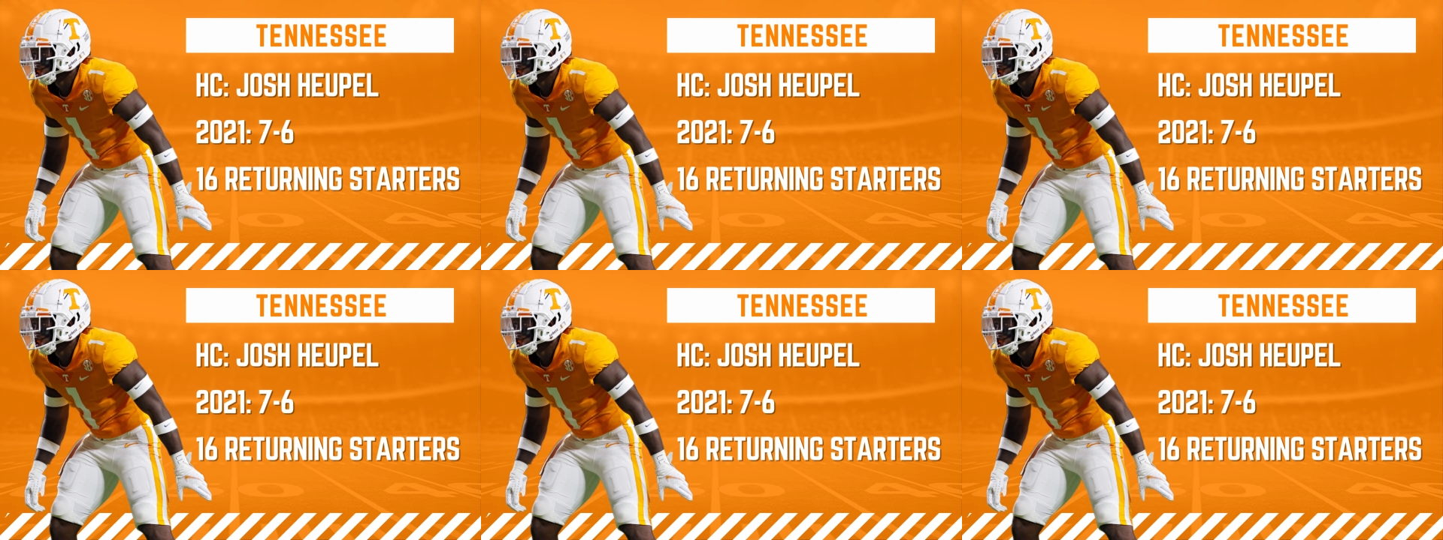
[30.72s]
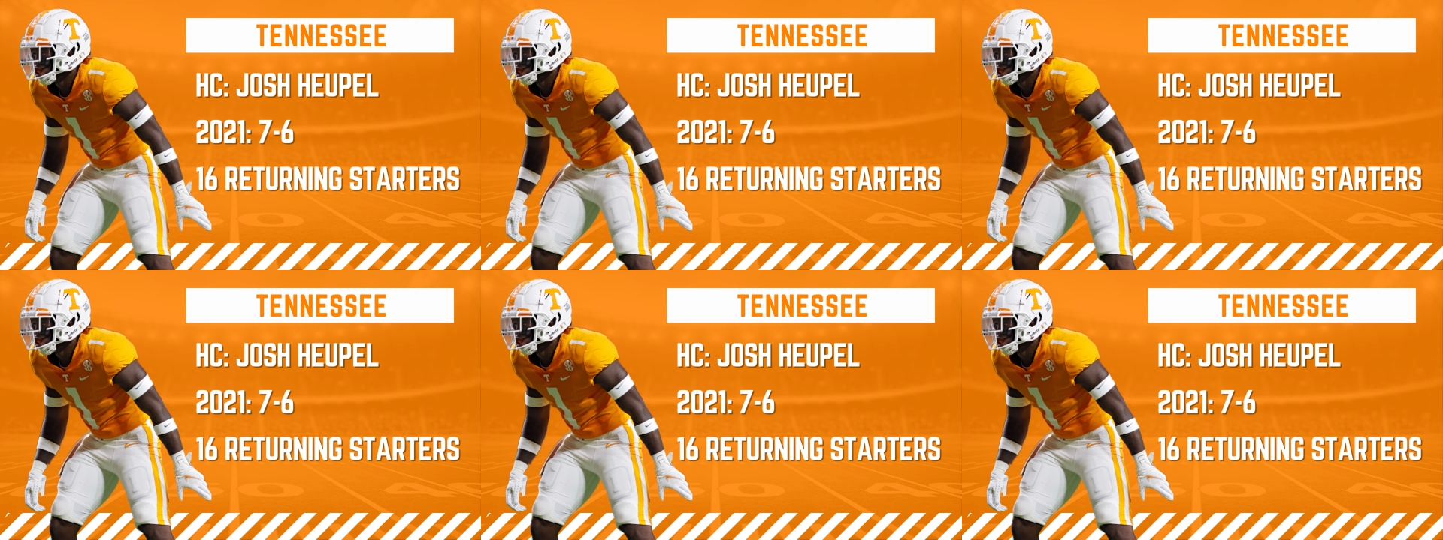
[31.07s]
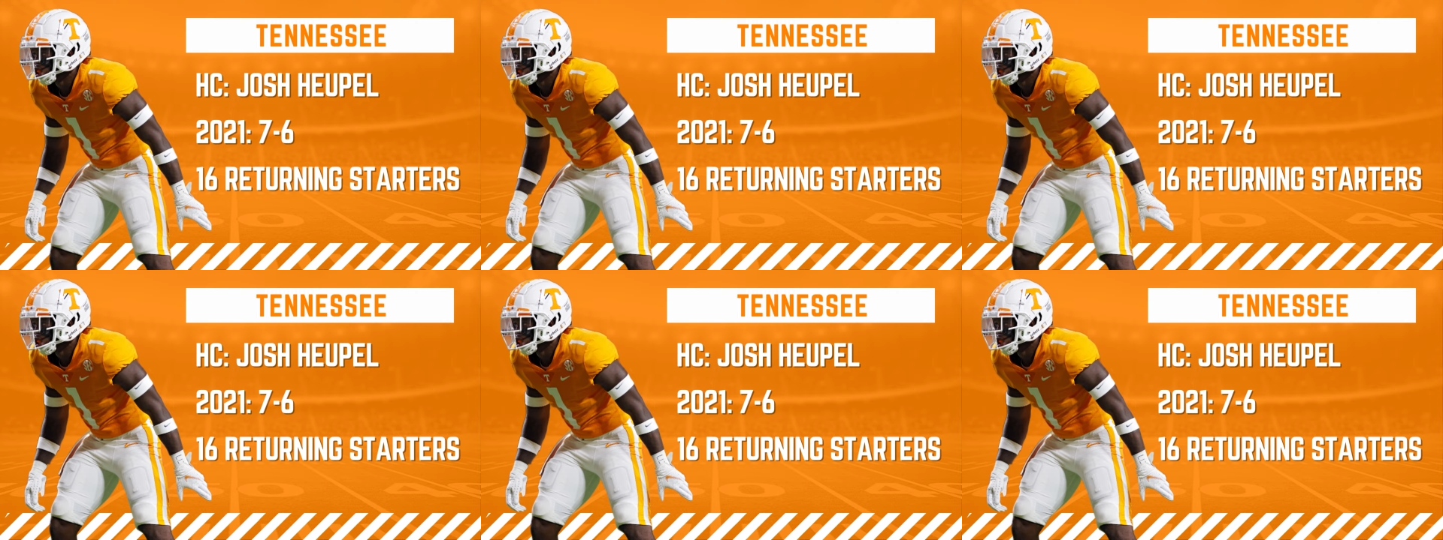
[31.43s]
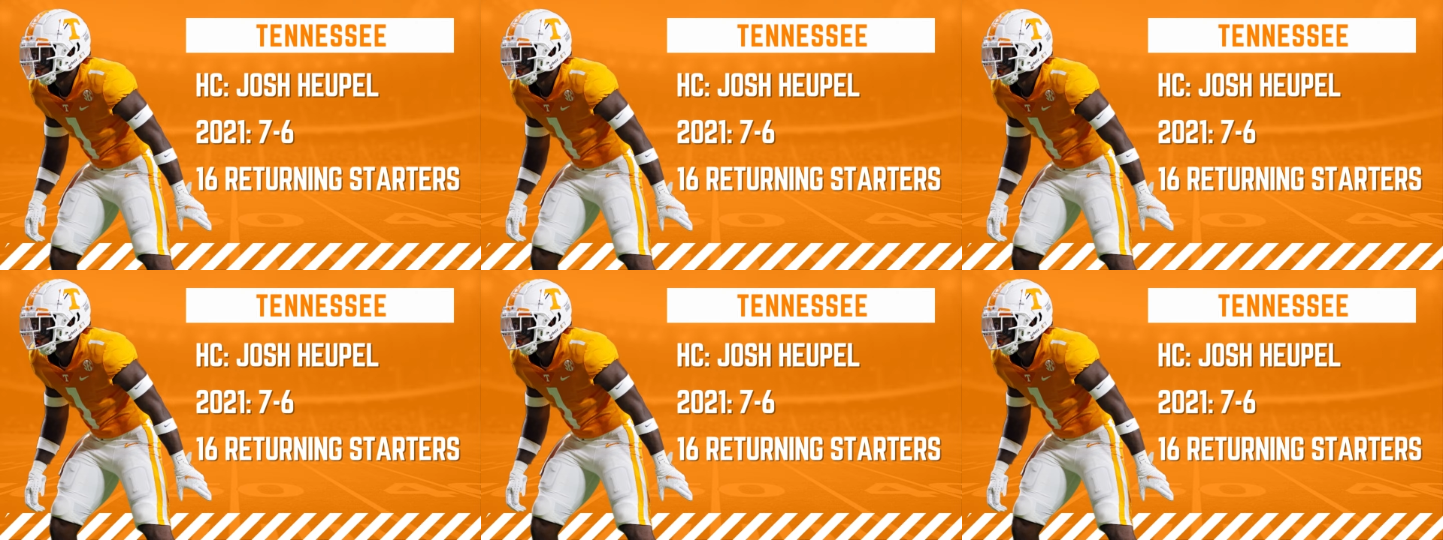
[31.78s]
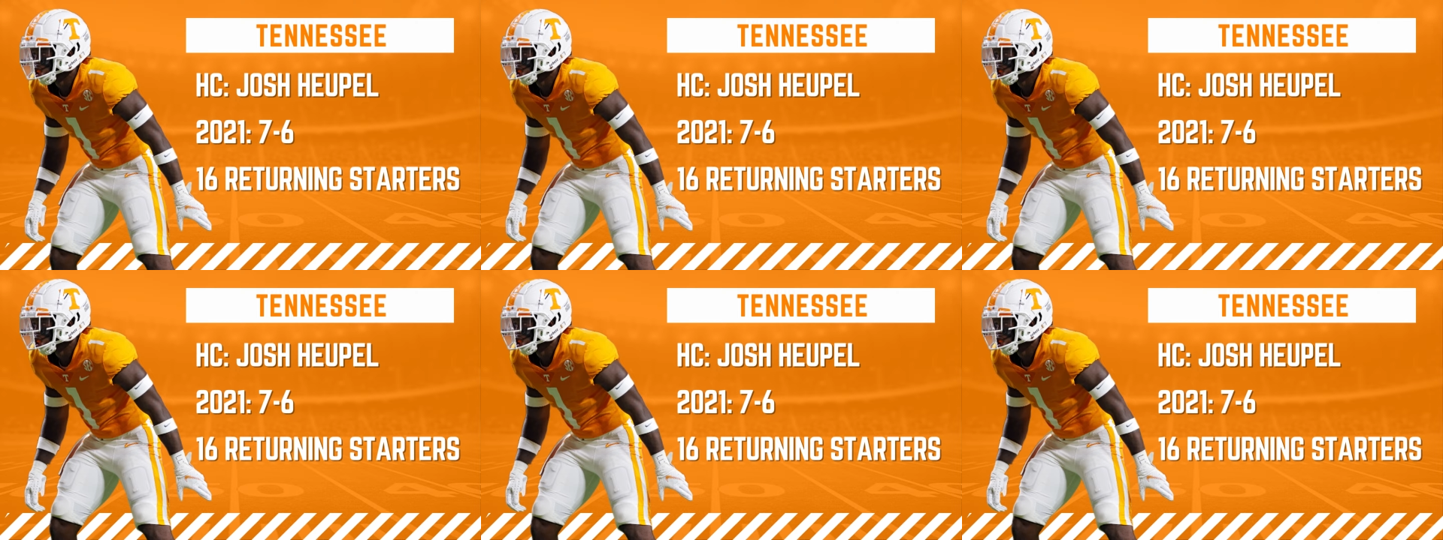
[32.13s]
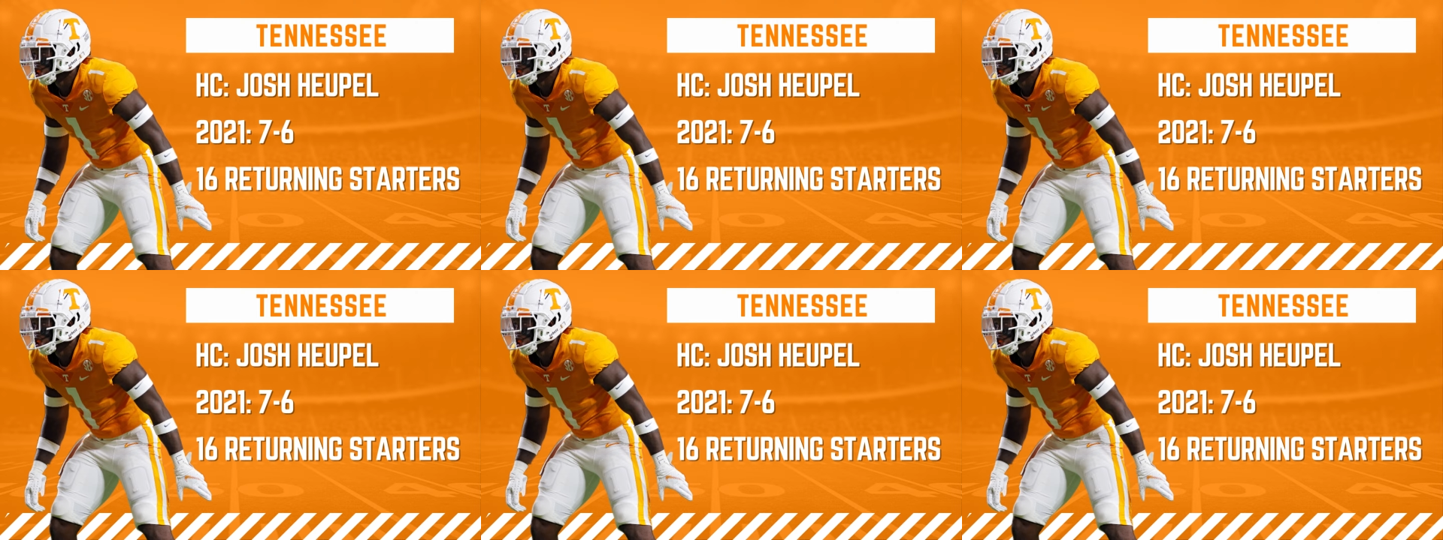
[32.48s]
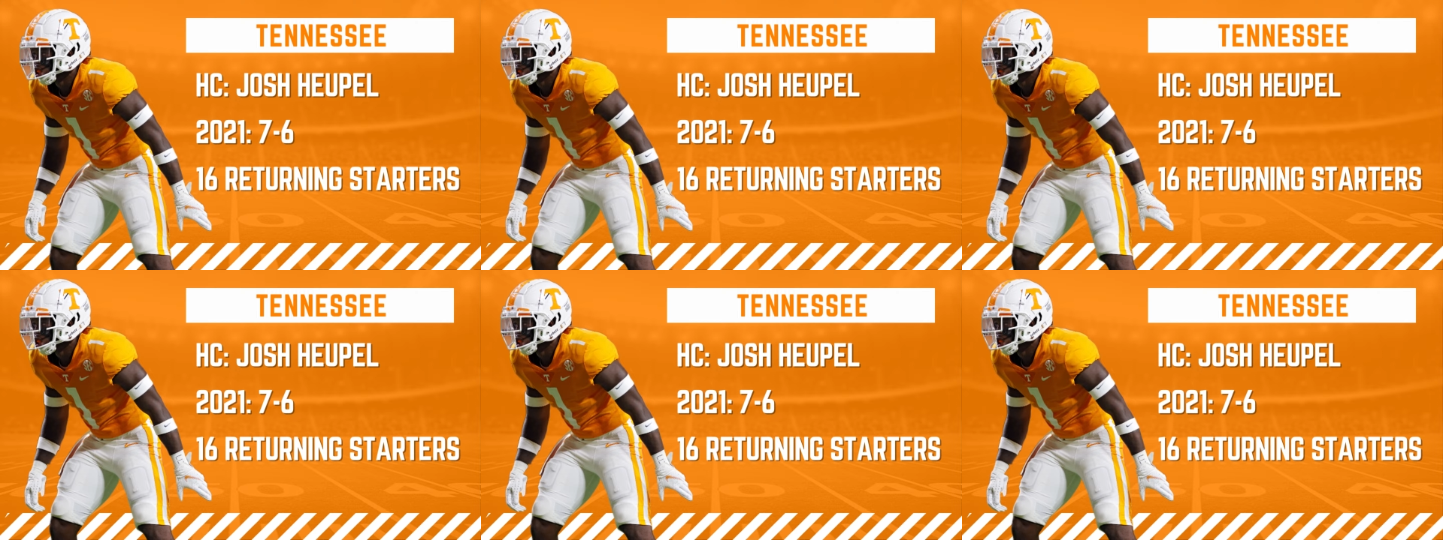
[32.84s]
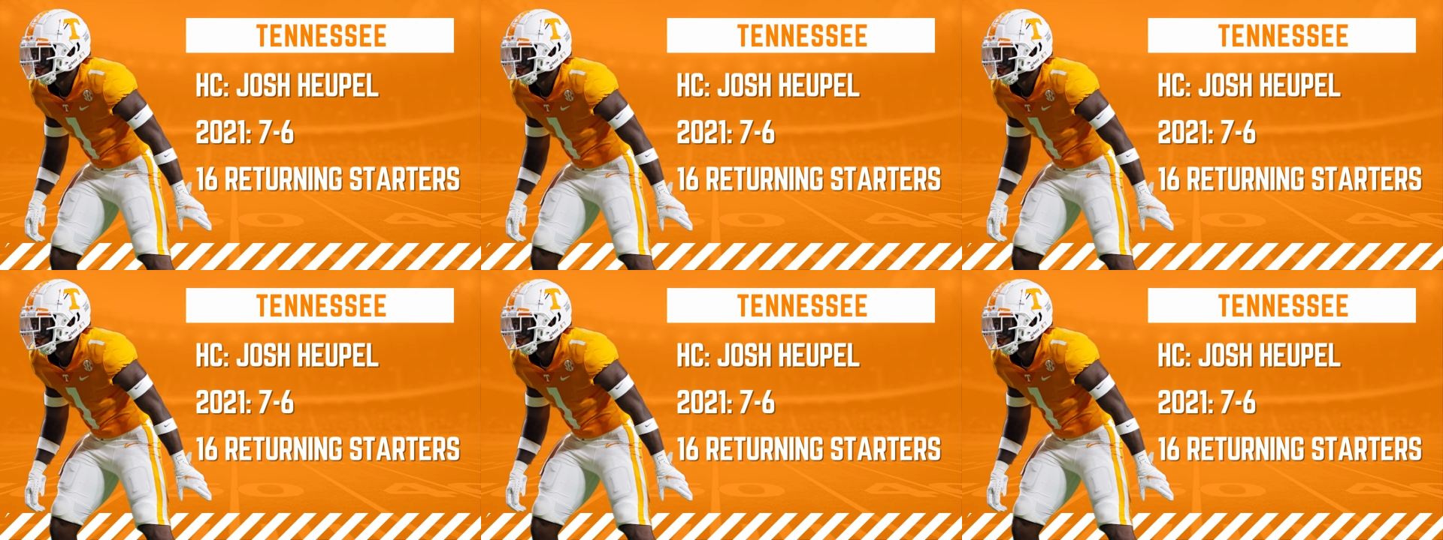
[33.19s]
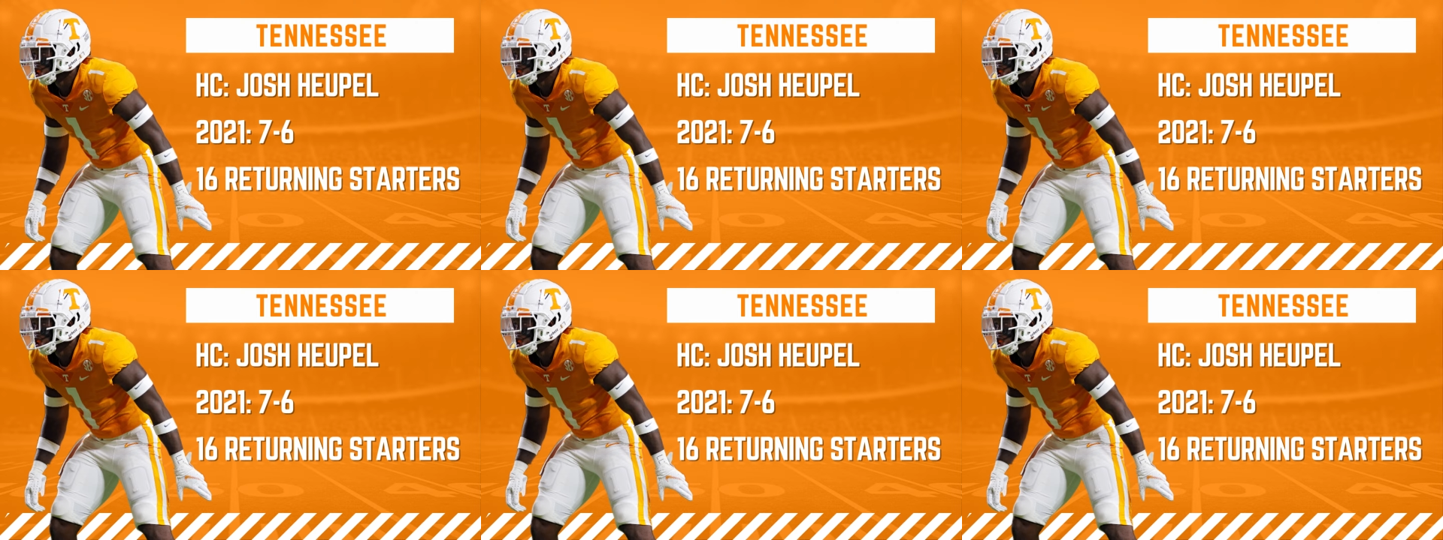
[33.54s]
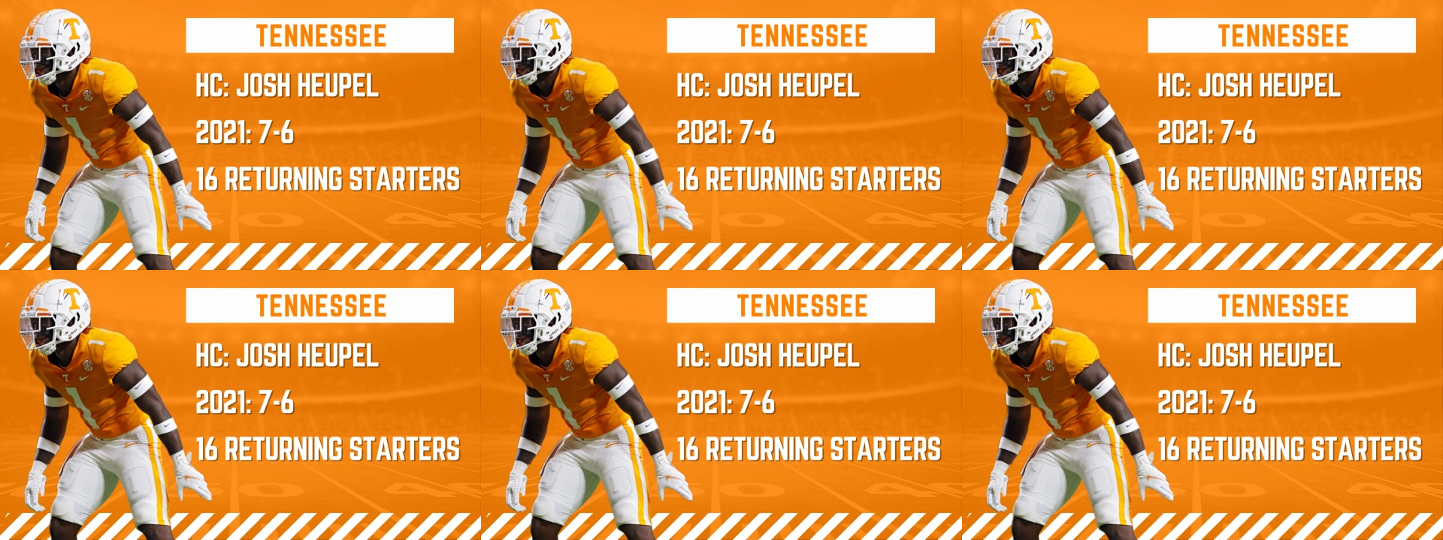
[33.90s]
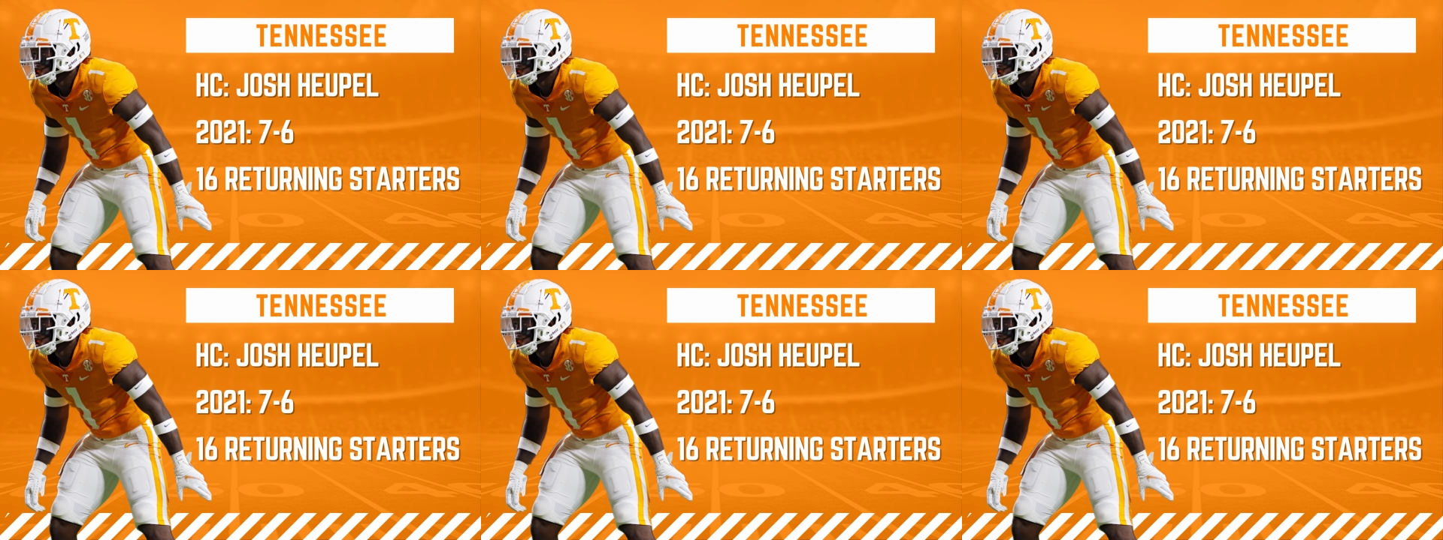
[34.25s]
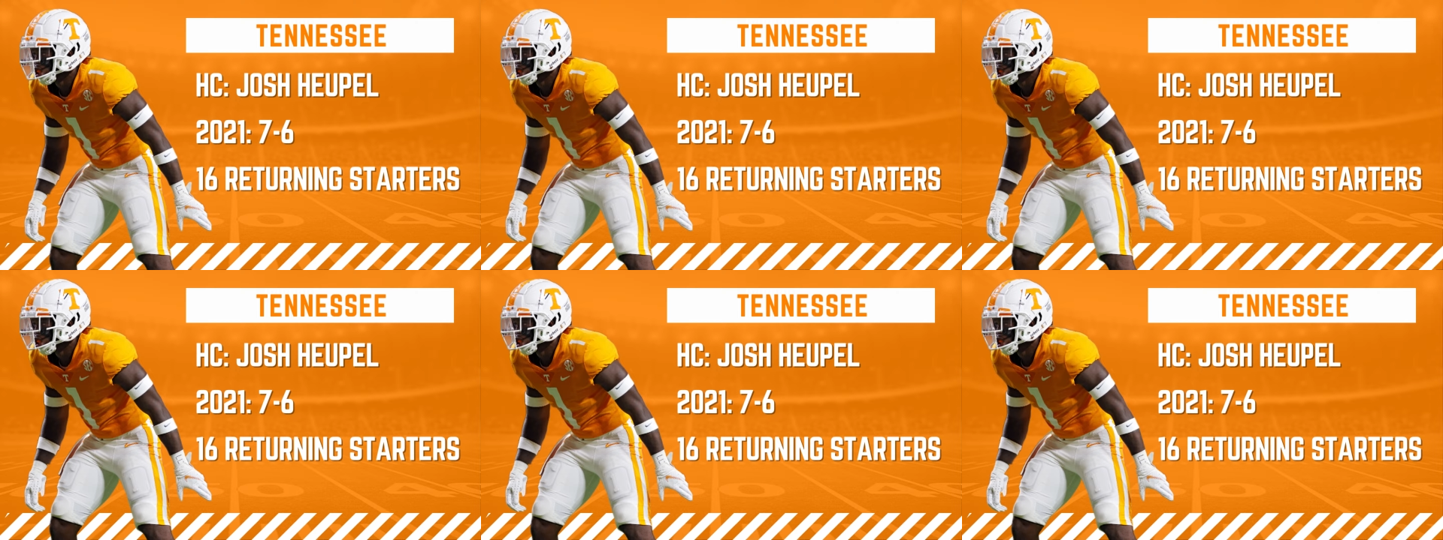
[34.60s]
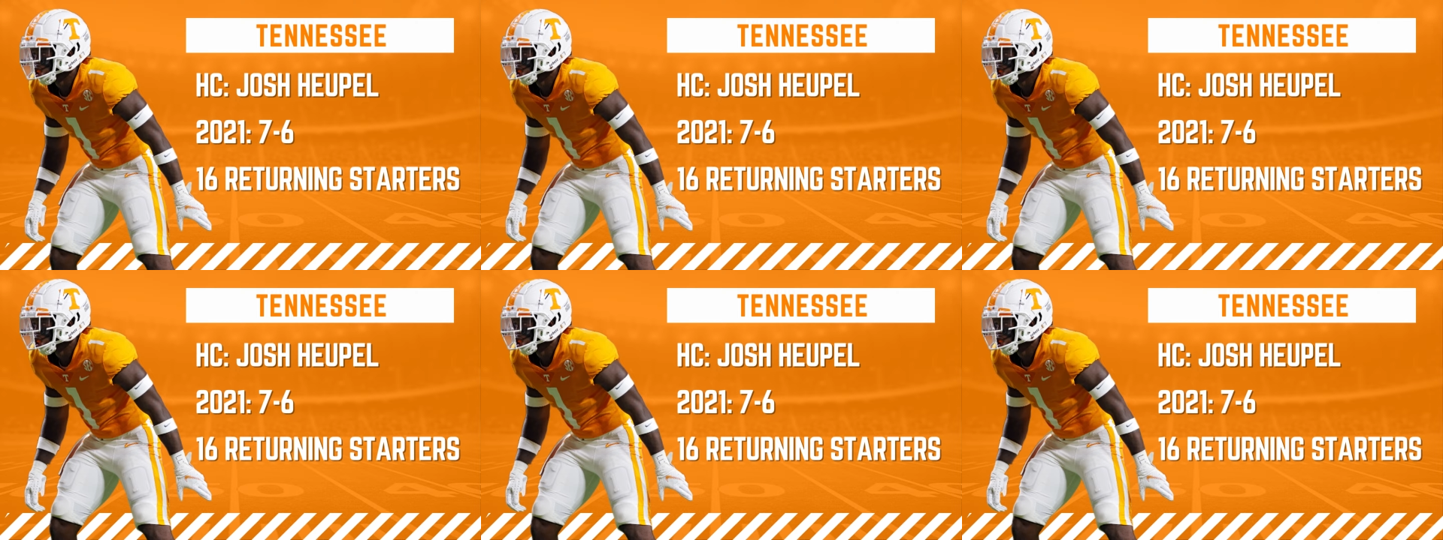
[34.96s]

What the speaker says: (no speaker visible)